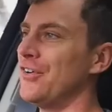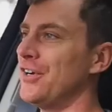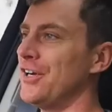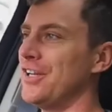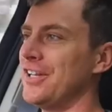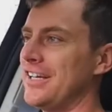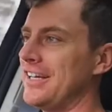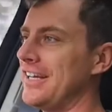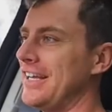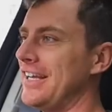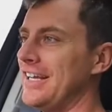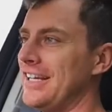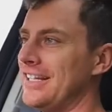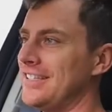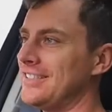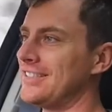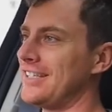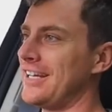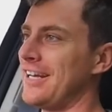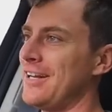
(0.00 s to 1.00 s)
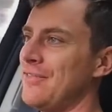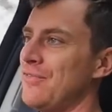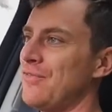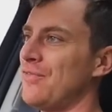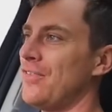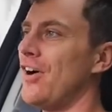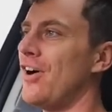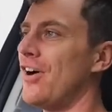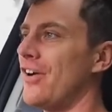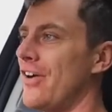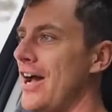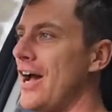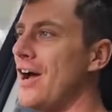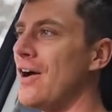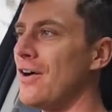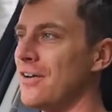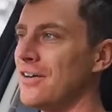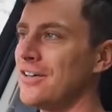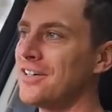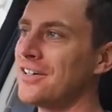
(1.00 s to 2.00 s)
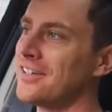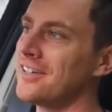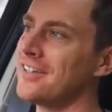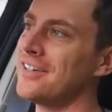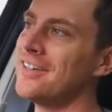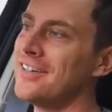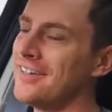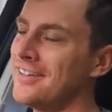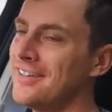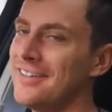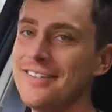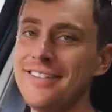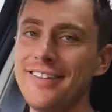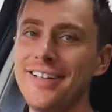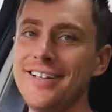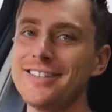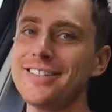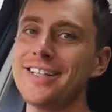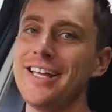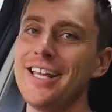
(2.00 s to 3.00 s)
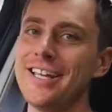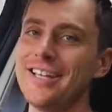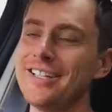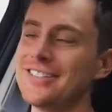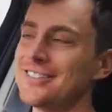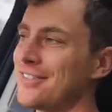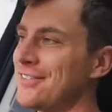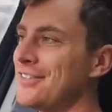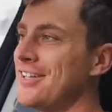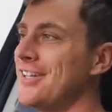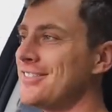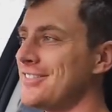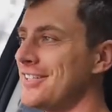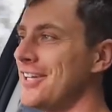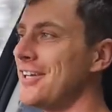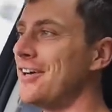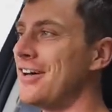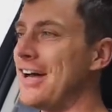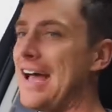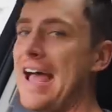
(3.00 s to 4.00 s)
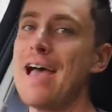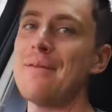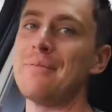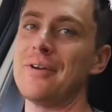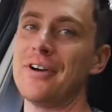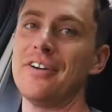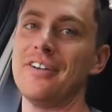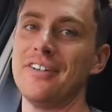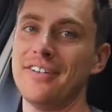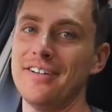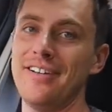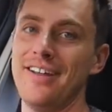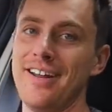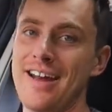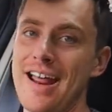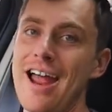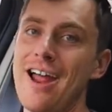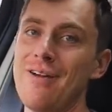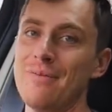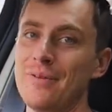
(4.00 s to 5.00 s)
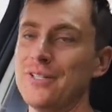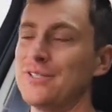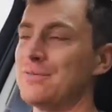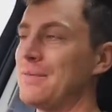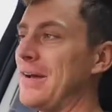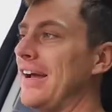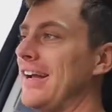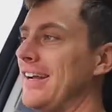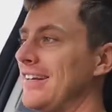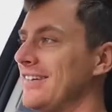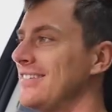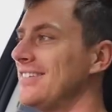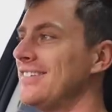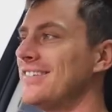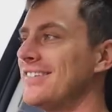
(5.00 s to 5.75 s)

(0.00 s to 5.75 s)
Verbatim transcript: it really needs, and far out. This thing is this thing will hammer. It hammers, man.